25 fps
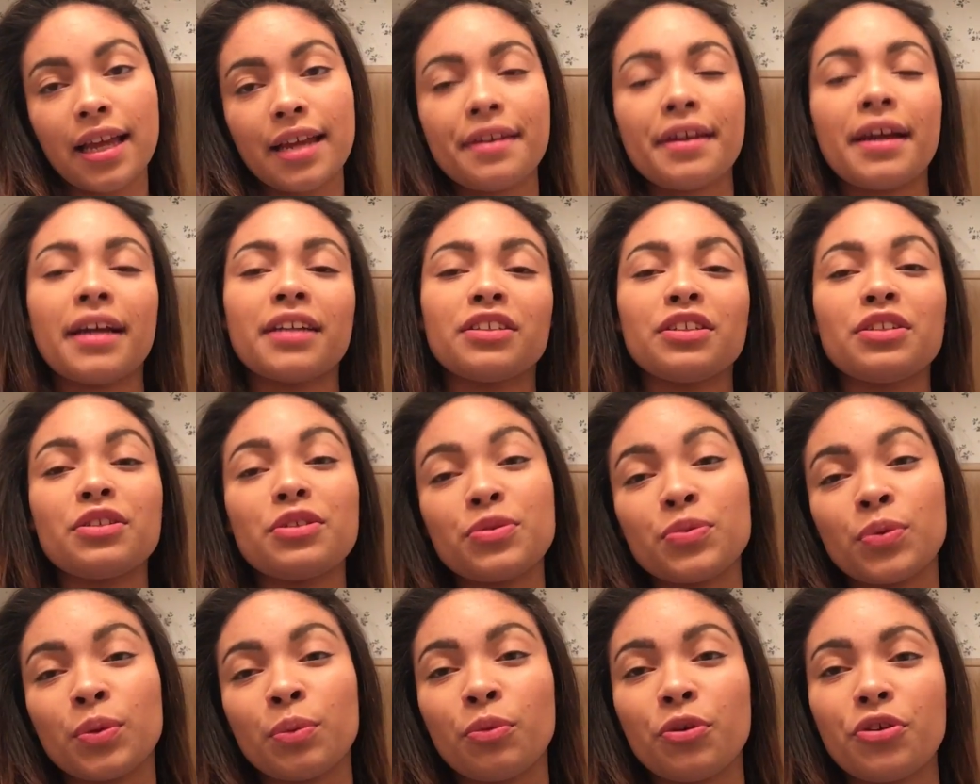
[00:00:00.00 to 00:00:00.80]
actually
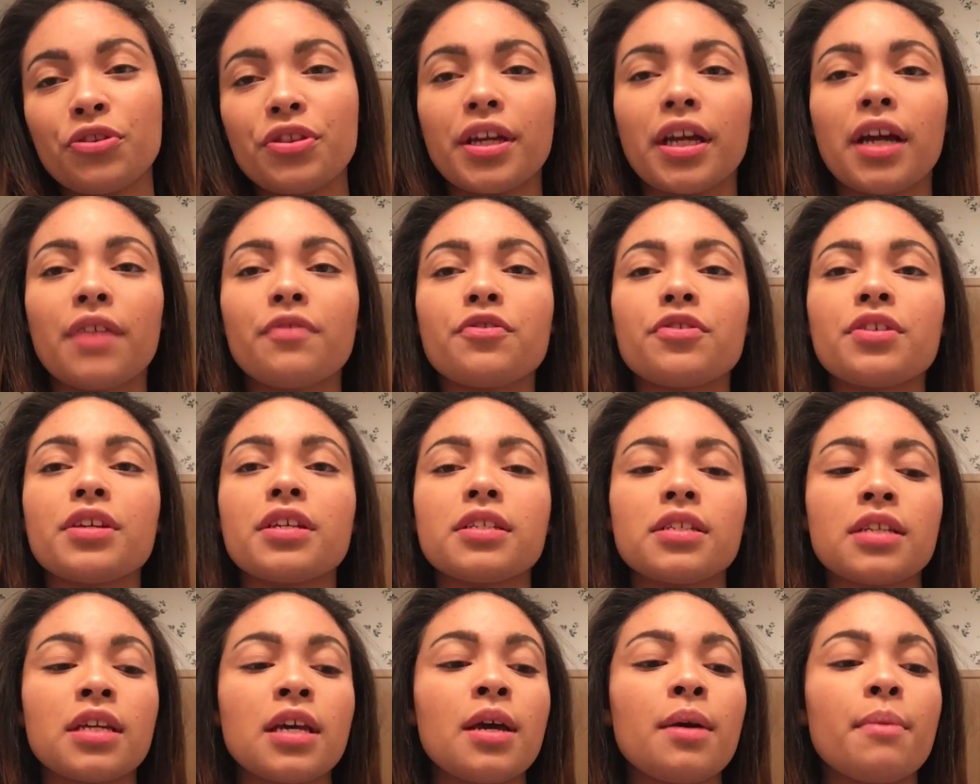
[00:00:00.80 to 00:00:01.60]
there's one more thing after
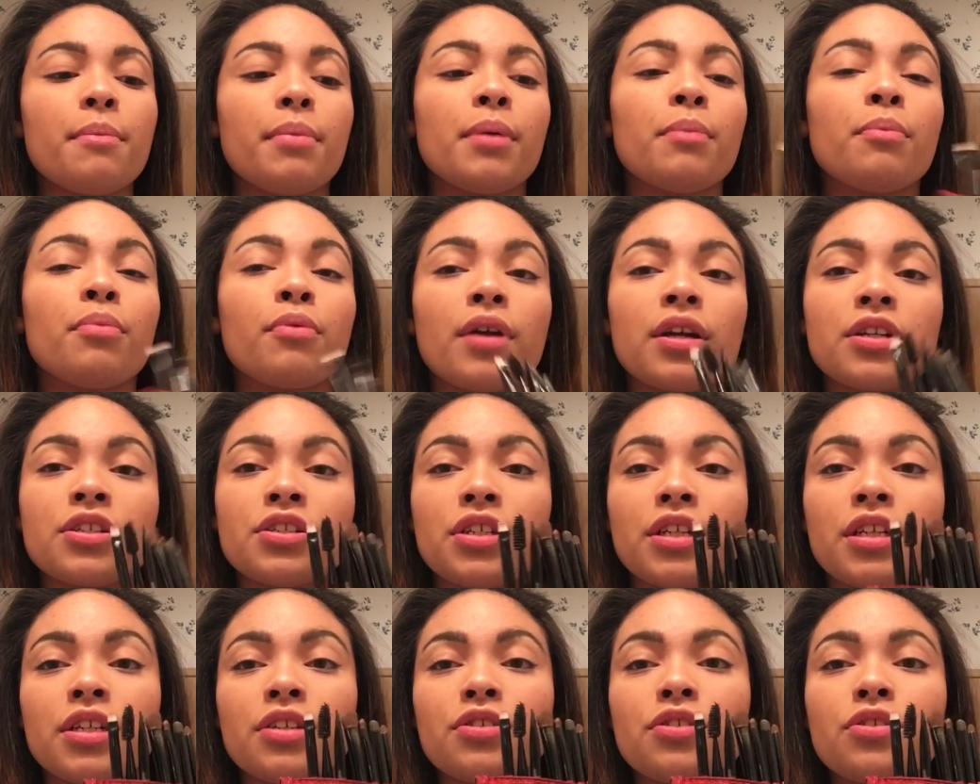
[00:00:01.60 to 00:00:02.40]
this, but
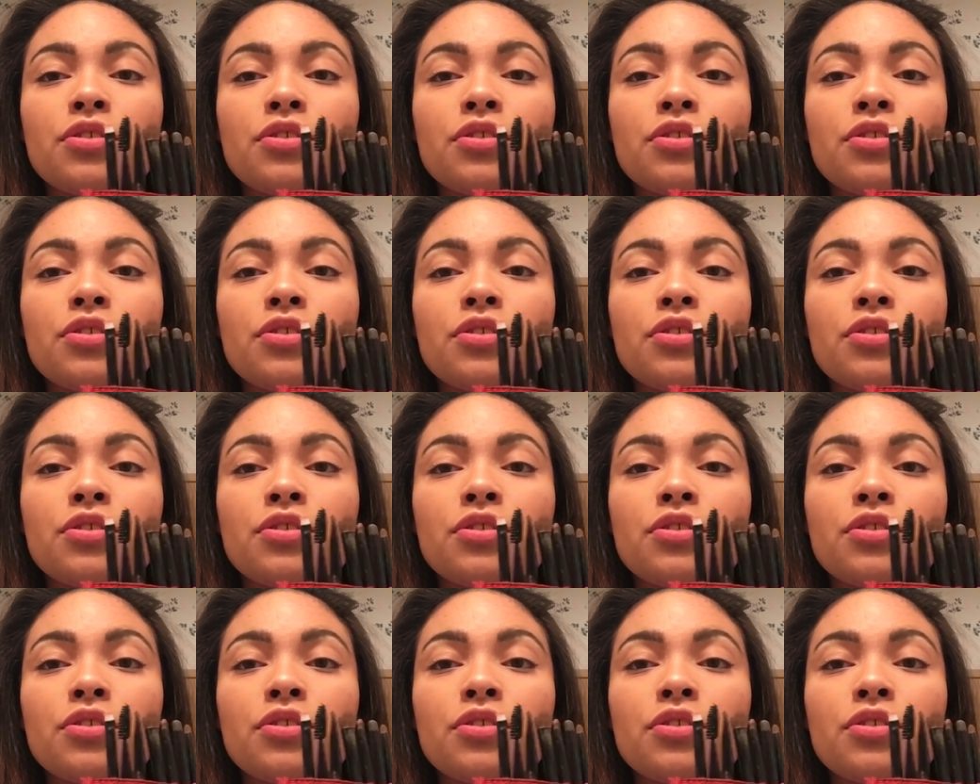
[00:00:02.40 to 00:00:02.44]
brushes.